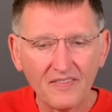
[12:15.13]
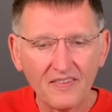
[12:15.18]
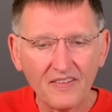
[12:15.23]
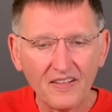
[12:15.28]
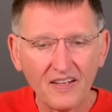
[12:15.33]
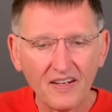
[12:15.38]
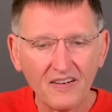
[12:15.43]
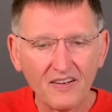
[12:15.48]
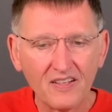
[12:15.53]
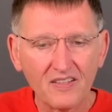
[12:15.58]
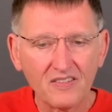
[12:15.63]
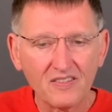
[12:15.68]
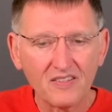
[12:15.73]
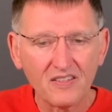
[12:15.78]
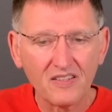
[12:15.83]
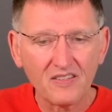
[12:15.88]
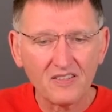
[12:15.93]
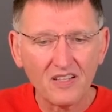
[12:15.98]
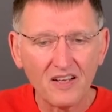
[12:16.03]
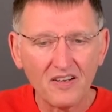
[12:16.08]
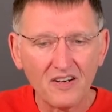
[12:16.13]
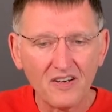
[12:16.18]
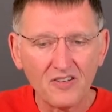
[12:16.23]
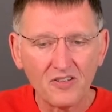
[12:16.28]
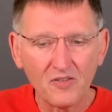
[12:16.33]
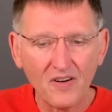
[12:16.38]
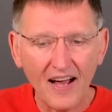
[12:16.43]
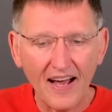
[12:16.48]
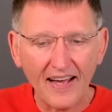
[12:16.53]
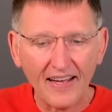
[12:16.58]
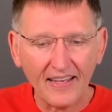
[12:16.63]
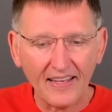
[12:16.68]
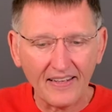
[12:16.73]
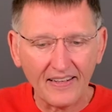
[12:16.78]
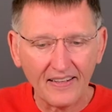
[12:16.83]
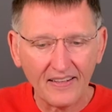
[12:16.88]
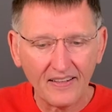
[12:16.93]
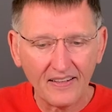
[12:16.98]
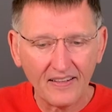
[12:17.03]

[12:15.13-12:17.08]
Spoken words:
Here it's under dragon.